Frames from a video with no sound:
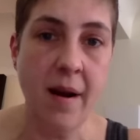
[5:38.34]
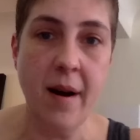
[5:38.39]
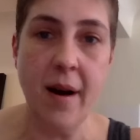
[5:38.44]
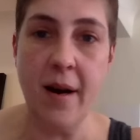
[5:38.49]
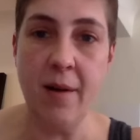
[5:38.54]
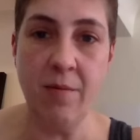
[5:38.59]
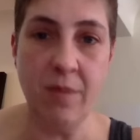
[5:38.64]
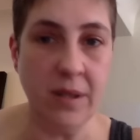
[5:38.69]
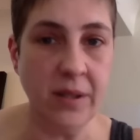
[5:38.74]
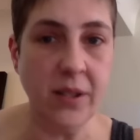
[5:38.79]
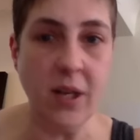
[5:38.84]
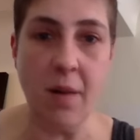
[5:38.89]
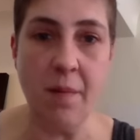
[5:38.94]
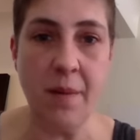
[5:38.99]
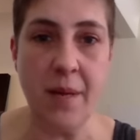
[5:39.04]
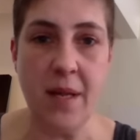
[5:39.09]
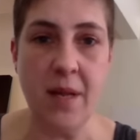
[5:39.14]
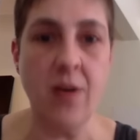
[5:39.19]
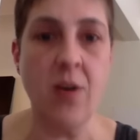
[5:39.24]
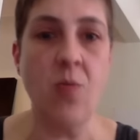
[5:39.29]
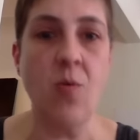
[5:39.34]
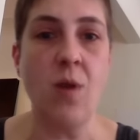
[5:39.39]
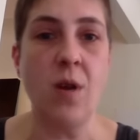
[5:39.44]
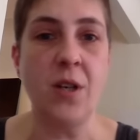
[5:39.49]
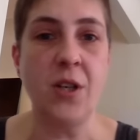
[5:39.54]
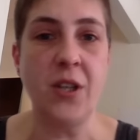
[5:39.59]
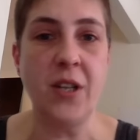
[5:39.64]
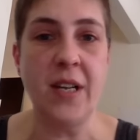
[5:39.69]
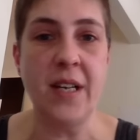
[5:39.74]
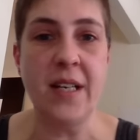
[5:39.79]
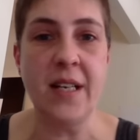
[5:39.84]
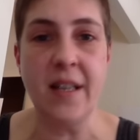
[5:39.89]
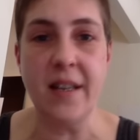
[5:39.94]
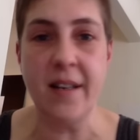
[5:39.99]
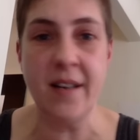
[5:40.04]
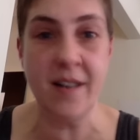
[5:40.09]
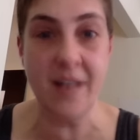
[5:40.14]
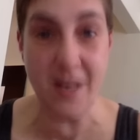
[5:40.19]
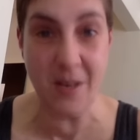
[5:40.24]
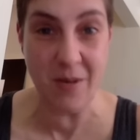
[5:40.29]
I will not be there to watch the
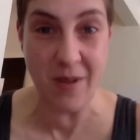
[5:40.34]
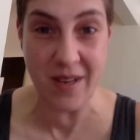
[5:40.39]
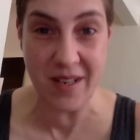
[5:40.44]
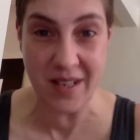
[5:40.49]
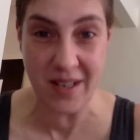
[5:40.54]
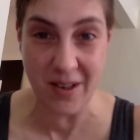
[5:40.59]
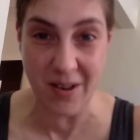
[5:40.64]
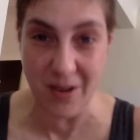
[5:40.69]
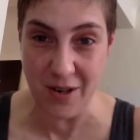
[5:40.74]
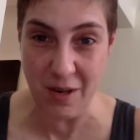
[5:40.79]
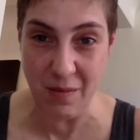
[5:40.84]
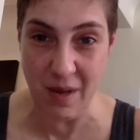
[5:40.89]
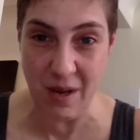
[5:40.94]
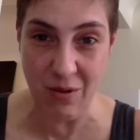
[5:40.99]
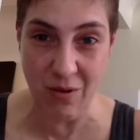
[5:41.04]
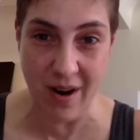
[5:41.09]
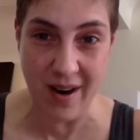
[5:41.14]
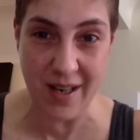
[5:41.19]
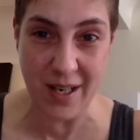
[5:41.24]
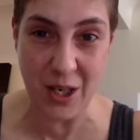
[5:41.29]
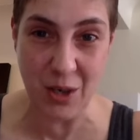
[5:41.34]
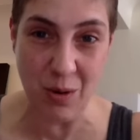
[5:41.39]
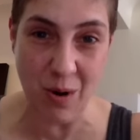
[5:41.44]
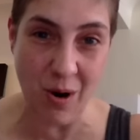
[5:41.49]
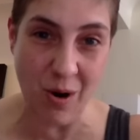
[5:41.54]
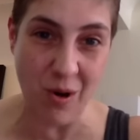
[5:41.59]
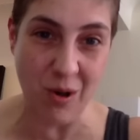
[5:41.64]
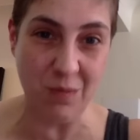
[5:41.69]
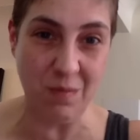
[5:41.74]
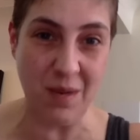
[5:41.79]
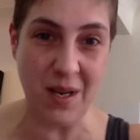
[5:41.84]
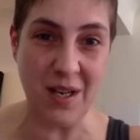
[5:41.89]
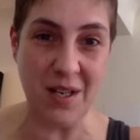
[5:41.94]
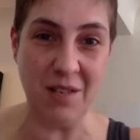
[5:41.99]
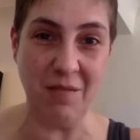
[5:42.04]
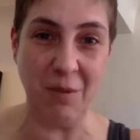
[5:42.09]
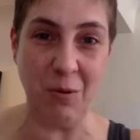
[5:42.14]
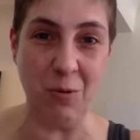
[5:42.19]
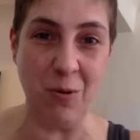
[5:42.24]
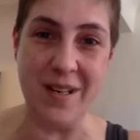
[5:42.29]
entire U.S. economy grind to a halt because
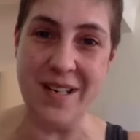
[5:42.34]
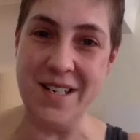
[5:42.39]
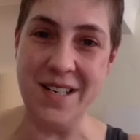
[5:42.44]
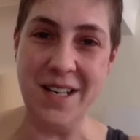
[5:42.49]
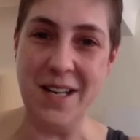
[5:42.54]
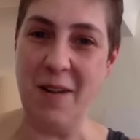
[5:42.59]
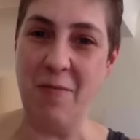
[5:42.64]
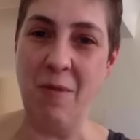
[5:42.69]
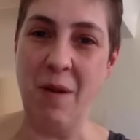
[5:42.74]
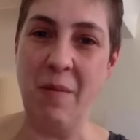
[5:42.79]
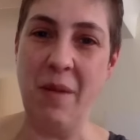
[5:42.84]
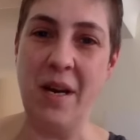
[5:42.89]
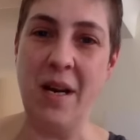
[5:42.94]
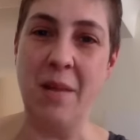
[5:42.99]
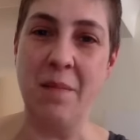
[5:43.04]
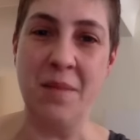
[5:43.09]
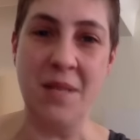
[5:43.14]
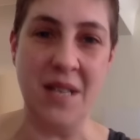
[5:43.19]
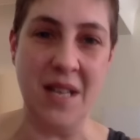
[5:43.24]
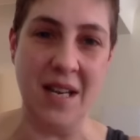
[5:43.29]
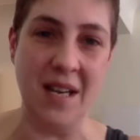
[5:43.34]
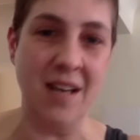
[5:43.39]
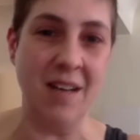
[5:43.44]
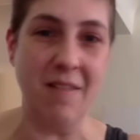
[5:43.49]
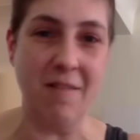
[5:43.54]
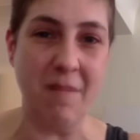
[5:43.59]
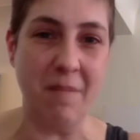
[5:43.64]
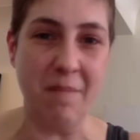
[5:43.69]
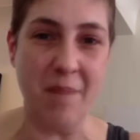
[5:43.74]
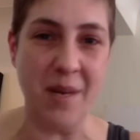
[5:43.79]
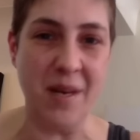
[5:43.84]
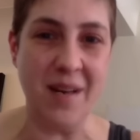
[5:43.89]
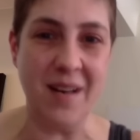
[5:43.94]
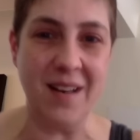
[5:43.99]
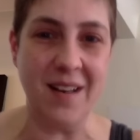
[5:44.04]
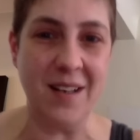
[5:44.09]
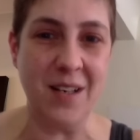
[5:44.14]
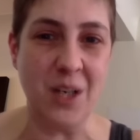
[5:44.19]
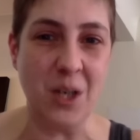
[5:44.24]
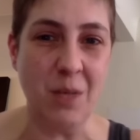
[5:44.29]
for one day women abstained from buying
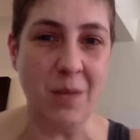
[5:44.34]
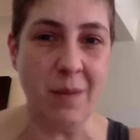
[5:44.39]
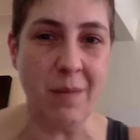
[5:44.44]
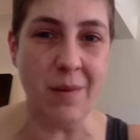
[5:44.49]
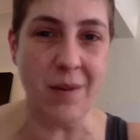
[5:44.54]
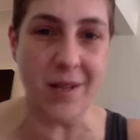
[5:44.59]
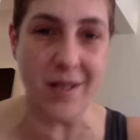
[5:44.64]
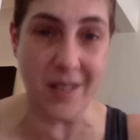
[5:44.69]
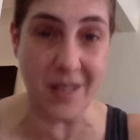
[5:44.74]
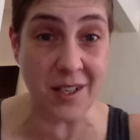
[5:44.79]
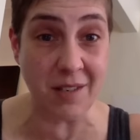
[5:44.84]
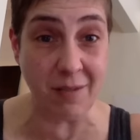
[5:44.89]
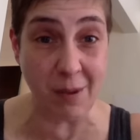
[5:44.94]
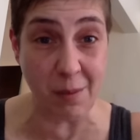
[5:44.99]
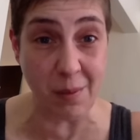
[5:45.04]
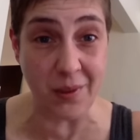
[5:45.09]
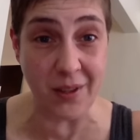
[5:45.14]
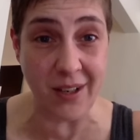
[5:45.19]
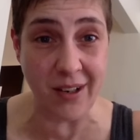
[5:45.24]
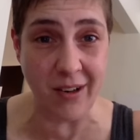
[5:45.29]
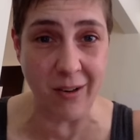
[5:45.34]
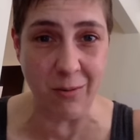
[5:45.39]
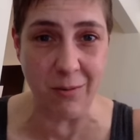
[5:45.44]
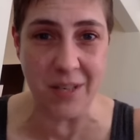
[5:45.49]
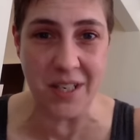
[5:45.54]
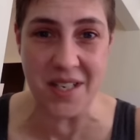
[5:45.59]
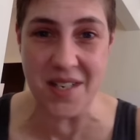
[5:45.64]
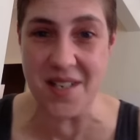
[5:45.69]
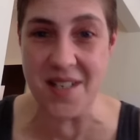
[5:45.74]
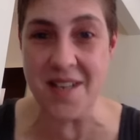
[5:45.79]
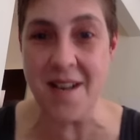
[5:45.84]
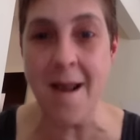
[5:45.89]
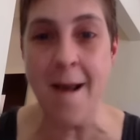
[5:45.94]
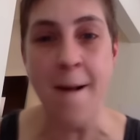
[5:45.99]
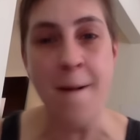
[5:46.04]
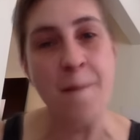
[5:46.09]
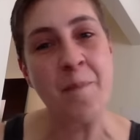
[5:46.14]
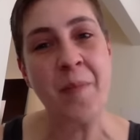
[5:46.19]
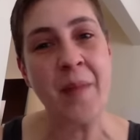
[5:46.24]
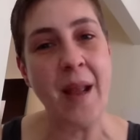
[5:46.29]
consumer products for political reasons.
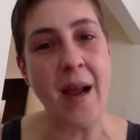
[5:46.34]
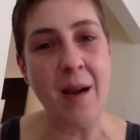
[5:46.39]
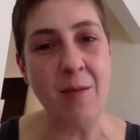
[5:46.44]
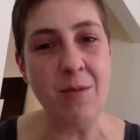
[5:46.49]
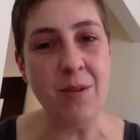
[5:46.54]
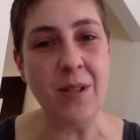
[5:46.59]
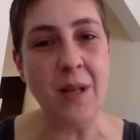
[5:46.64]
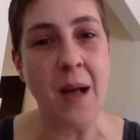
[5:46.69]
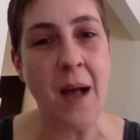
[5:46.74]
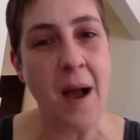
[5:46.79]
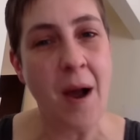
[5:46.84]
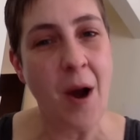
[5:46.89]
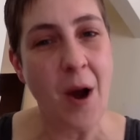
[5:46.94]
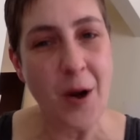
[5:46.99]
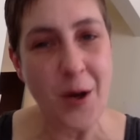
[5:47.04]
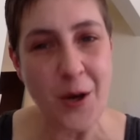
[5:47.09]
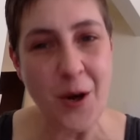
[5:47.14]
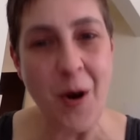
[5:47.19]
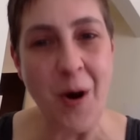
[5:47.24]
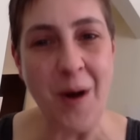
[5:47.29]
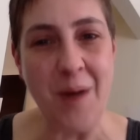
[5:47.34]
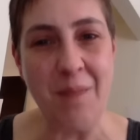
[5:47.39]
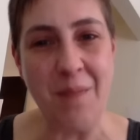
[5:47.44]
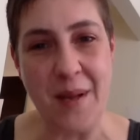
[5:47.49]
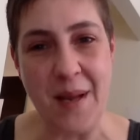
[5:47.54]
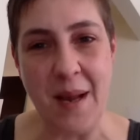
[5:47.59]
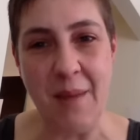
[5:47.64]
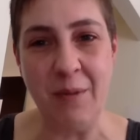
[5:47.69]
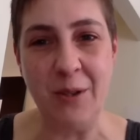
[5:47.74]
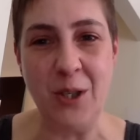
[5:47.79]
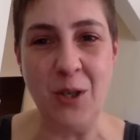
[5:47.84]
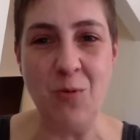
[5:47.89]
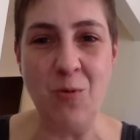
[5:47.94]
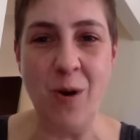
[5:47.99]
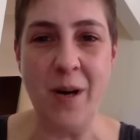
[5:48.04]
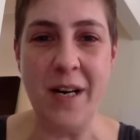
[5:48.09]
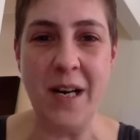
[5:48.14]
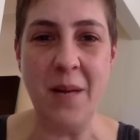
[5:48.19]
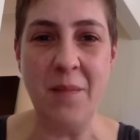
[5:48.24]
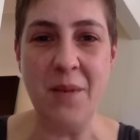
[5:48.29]
I will not be able to
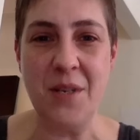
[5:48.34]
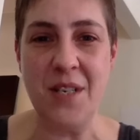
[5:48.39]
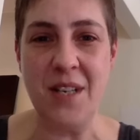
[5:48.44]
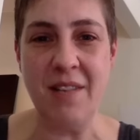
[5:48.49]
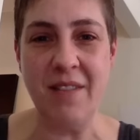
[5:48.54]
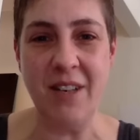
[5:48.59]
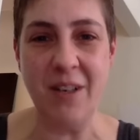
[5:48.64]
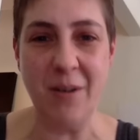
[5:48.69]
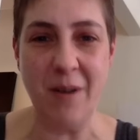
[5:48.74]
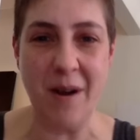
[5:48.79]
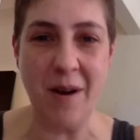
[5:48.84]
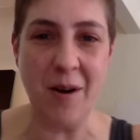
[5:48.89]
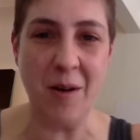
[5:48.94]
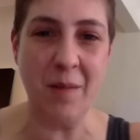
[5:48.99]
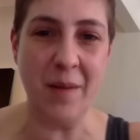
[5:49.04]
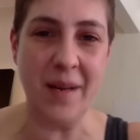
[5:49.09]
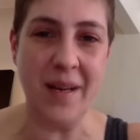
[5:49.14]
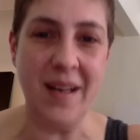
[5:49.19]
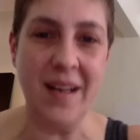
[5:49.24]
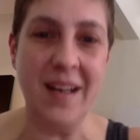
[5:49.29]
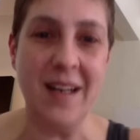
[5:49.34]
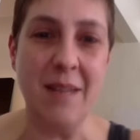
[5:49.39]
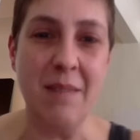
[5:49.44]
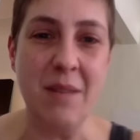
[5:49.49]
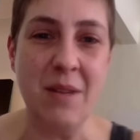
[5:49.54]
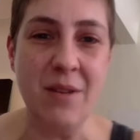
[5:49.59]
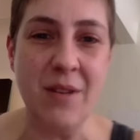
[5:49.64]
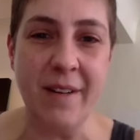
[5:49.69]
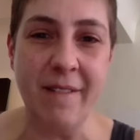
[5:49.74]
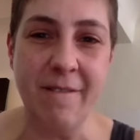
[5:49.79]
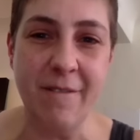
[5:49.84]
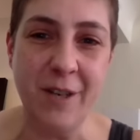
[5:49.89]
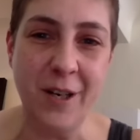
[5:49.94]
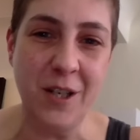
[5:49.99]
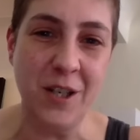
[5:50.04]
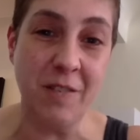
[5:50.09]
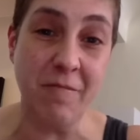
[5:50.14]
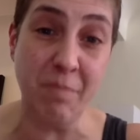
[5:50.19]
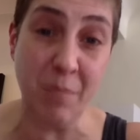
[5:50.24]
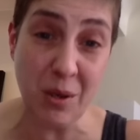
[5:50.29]
one-up Steven Crowder by getting amusing
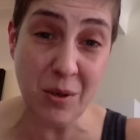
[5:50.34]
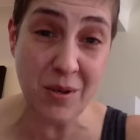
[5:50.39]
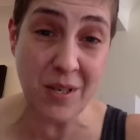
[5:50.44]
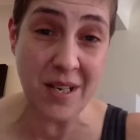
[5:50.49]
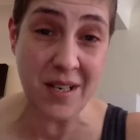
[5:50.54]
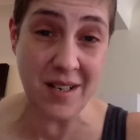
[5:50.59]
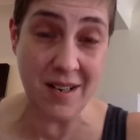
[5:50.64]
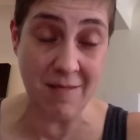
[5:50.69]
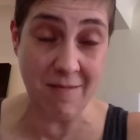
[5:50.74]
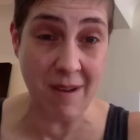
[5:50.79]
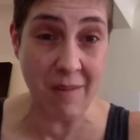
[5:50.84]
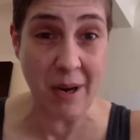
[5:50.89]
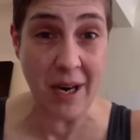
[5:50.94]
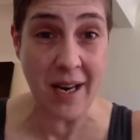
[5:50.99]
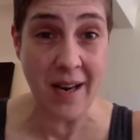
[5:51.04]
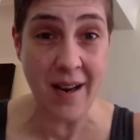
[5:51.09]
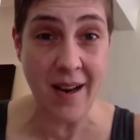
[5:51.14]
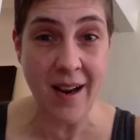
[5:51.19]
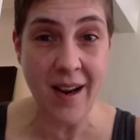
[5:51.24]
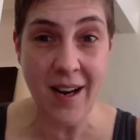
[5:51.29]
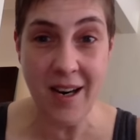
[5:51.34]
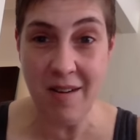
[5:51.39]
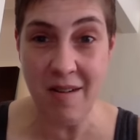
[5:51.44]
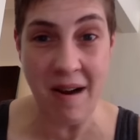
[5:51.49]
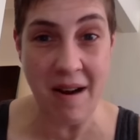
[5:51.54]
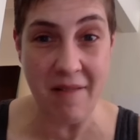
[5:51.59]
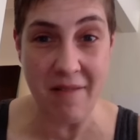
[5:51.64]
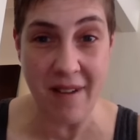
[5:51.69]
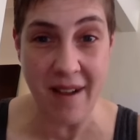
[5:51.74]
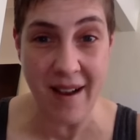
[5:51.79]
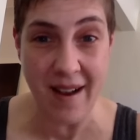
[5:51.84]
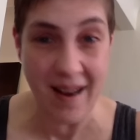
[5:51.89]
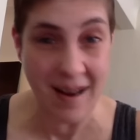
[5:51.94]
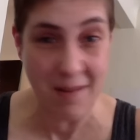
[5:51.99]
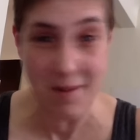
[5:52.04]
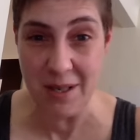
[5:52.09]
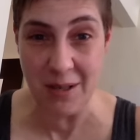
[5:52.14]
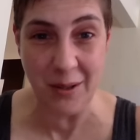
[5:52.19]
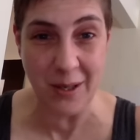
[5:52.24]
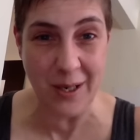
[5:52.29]
footage of protesting women who have
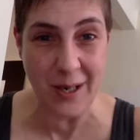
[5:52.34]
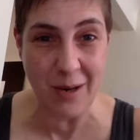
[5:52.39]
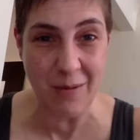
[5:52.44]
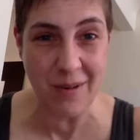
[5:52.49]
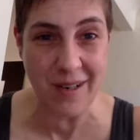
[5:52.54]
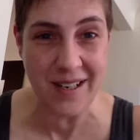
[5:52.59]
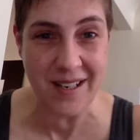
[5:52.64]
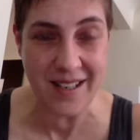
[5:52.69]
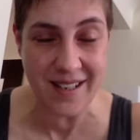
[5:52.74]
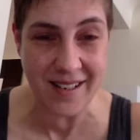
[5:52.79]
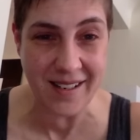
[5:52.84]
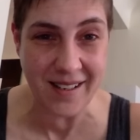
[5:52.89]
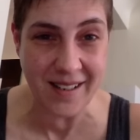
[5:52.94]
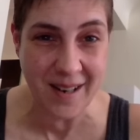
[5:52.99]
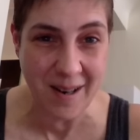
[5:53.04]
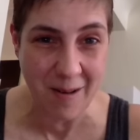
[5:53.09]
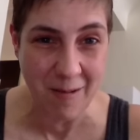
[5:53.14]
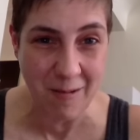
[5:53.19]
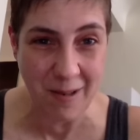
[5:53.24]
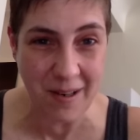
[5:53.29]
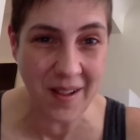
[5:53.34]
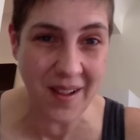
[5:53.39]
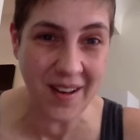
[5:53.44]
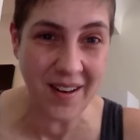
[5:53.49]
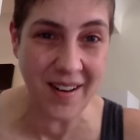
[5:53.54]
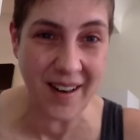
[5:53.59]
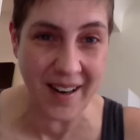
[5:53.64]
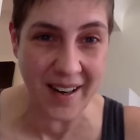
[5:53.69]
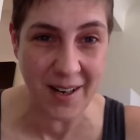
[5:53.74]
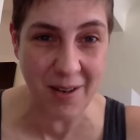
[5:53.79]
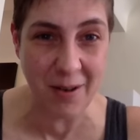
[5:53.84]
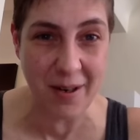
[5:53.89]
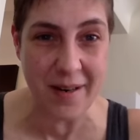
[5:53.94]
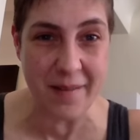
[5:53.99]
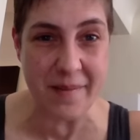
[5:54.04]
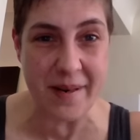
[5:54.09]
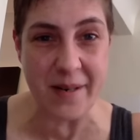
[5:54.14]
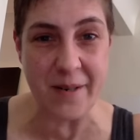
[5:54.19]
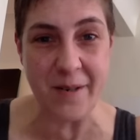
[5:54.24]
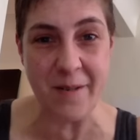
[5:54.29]
absolutely no idea what they're angry
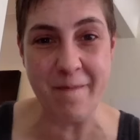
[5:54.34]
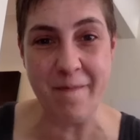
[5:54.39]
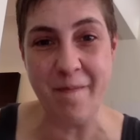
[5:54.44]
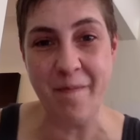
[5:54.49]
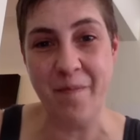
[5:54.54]
about.